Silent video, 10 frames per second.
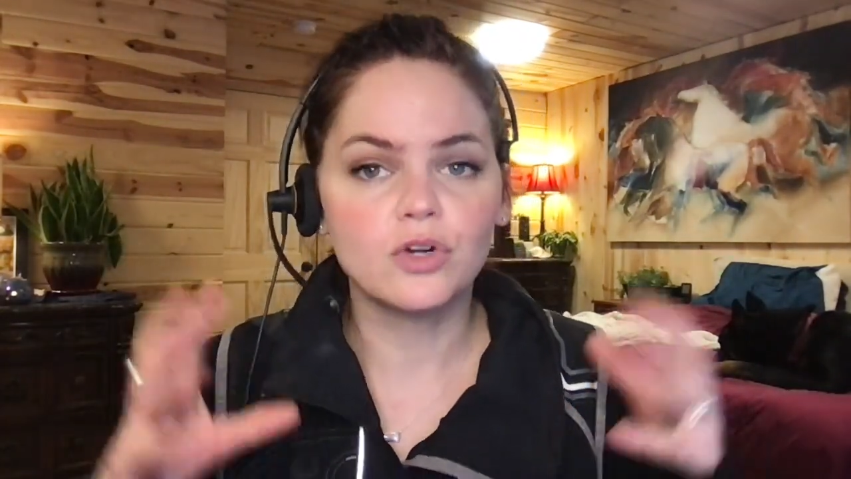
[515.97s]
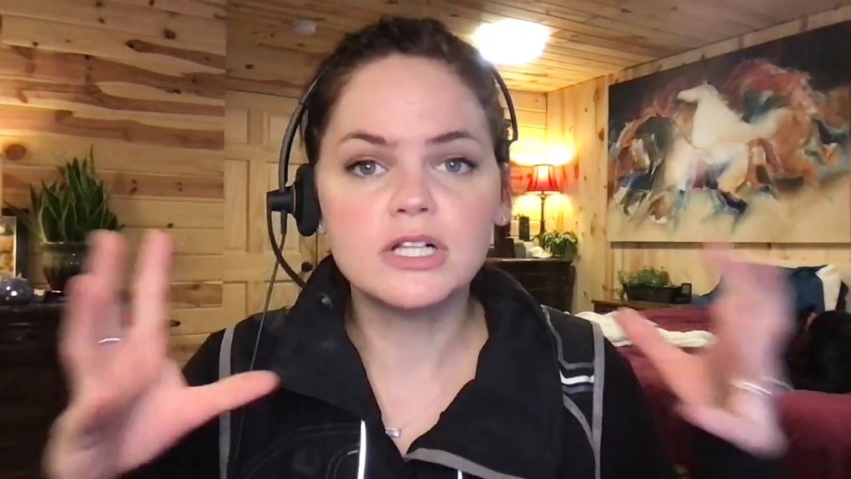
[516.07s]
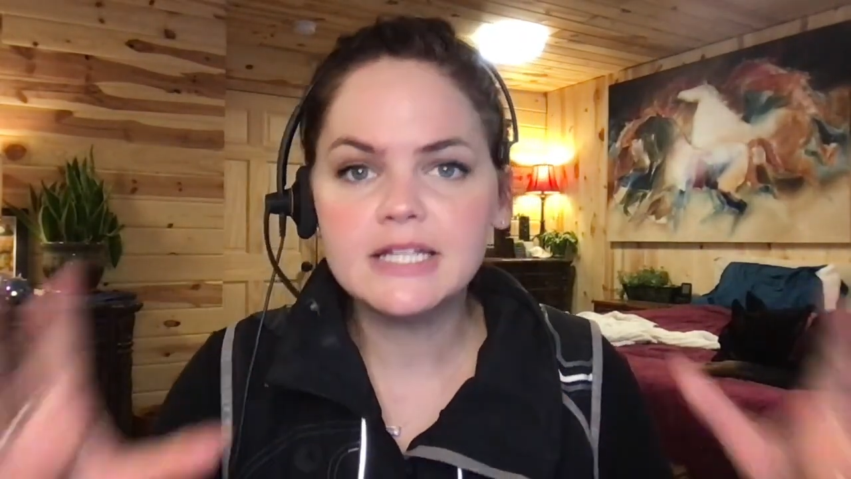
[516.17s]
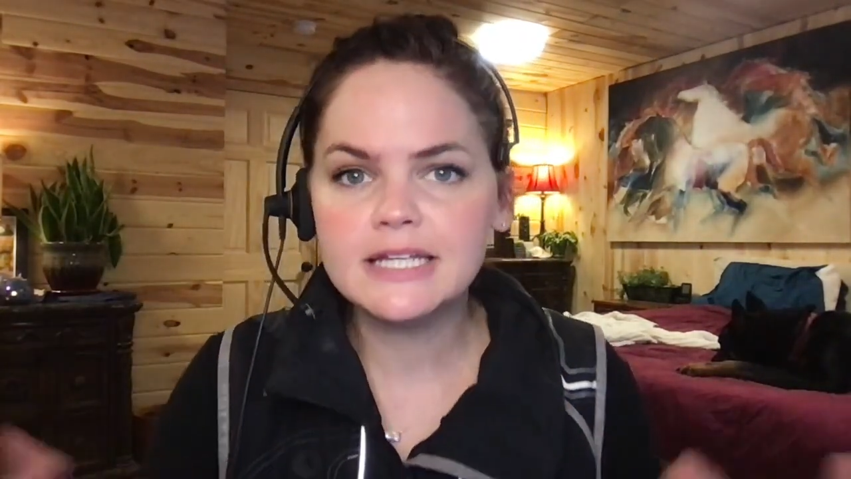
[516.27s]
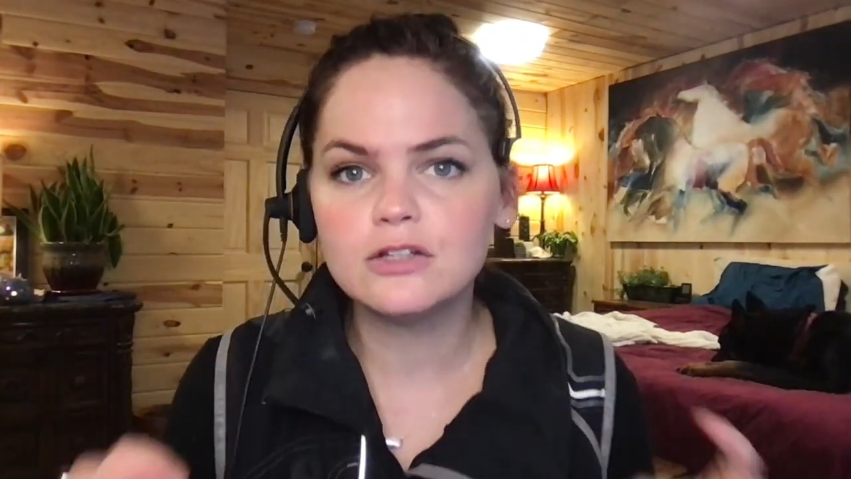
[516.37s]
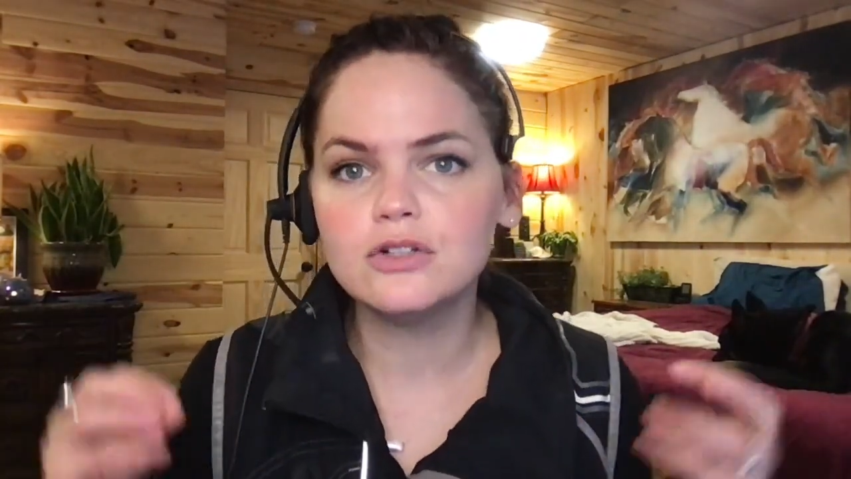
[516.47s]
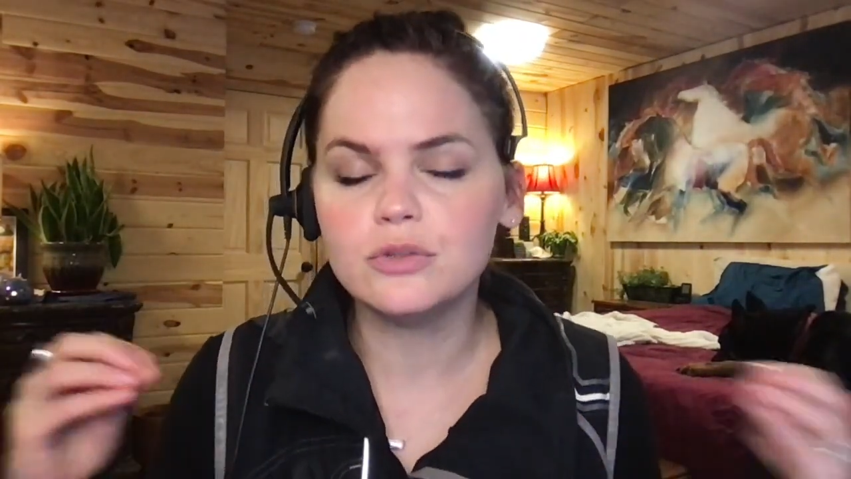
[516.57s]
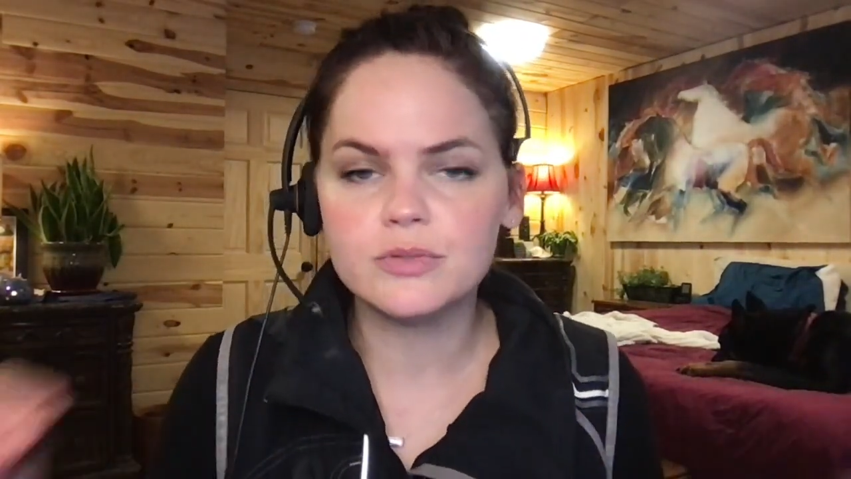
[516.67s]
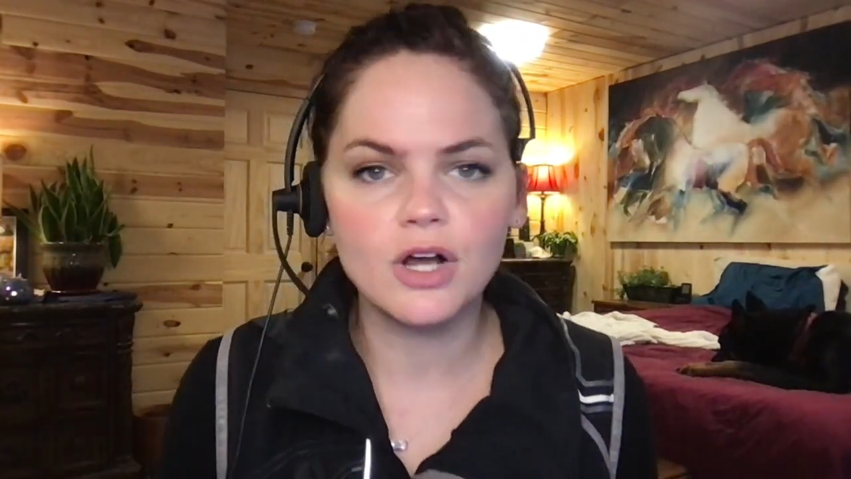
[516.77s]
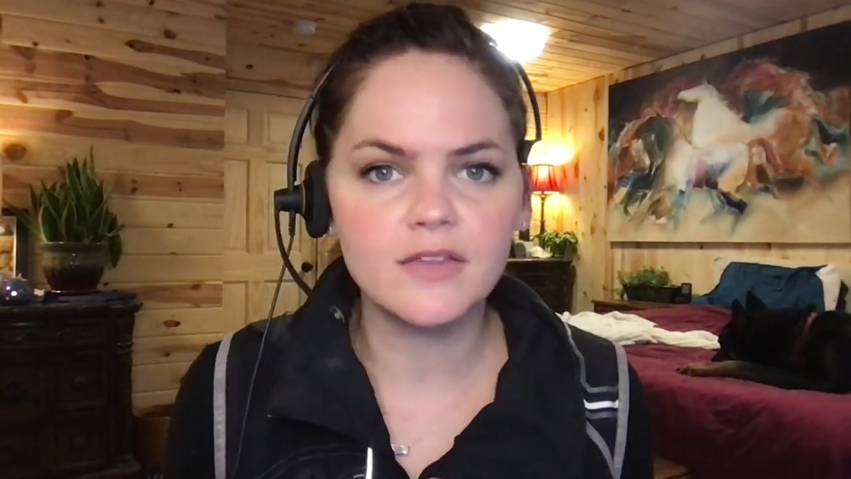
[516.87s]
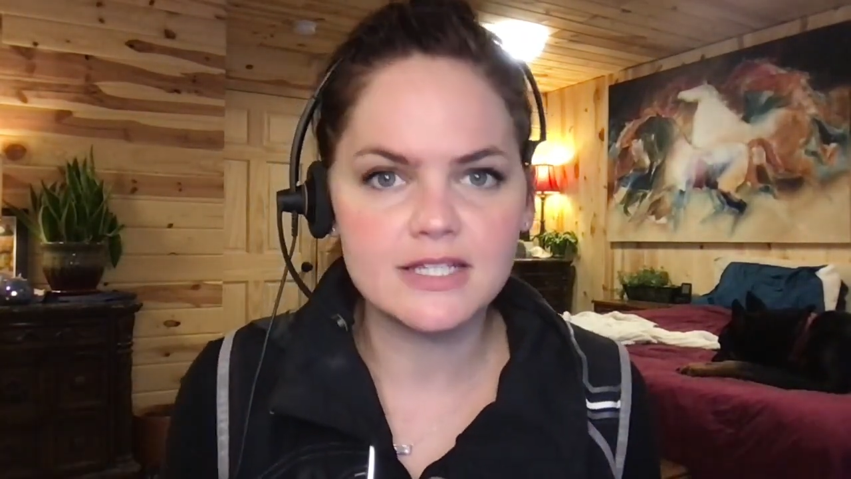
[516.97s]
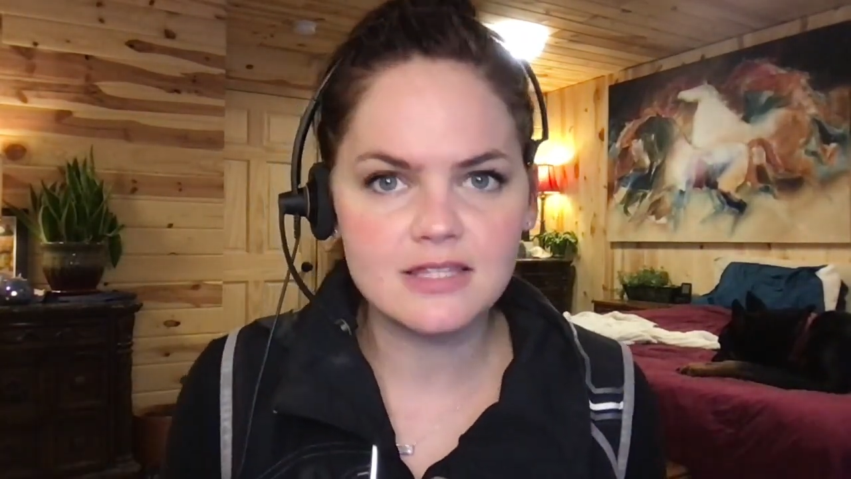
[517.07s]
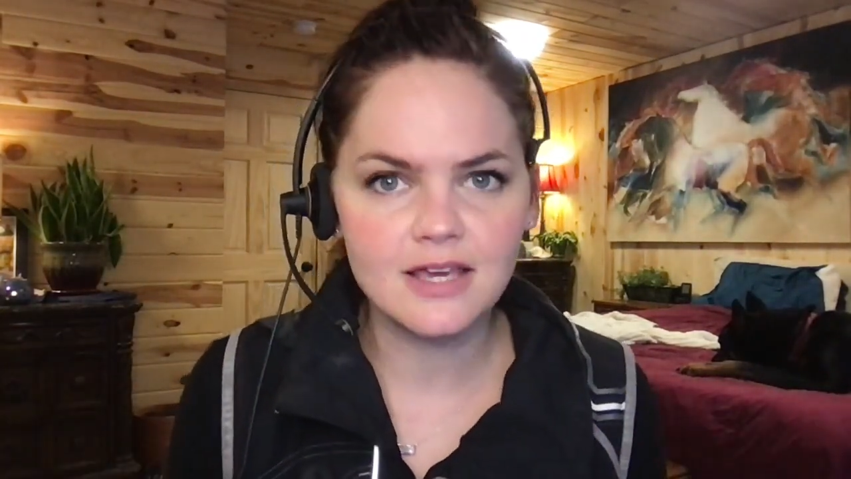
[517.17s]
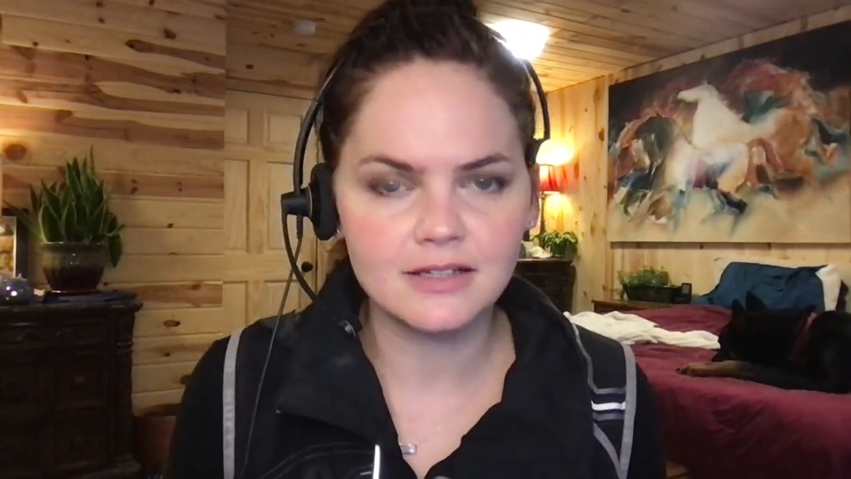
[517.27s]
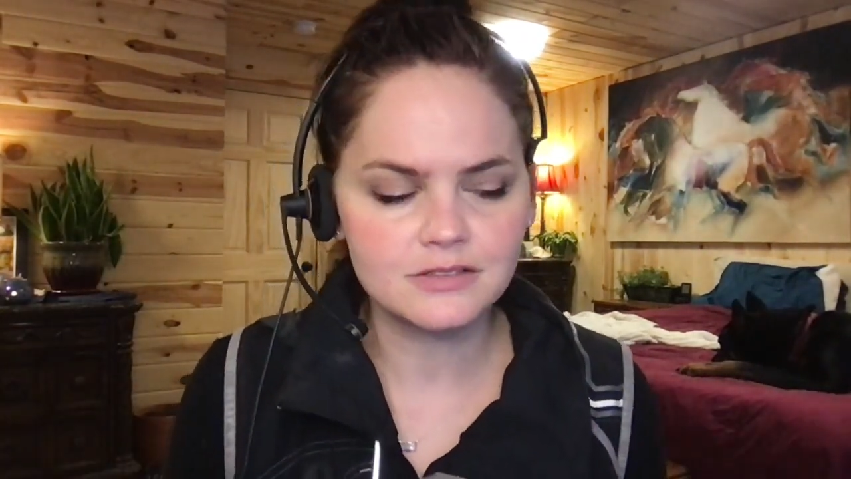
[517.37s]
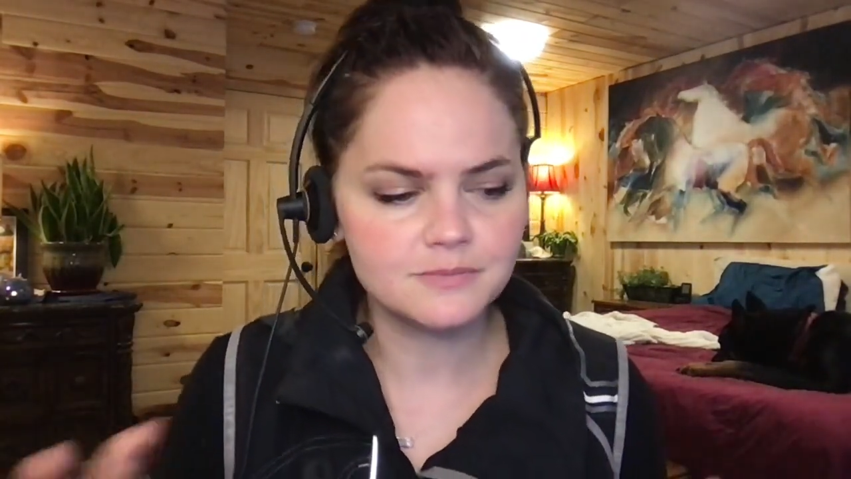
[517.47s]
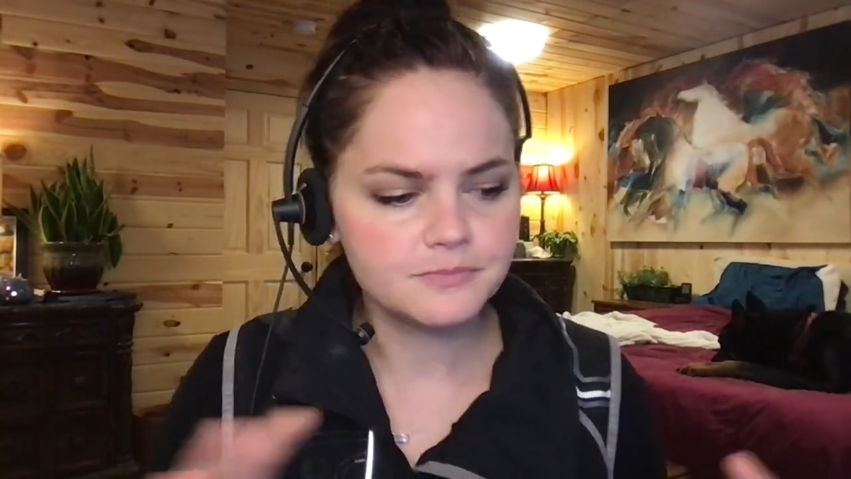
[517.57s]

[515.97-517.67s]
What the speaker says: clean loops, all these things.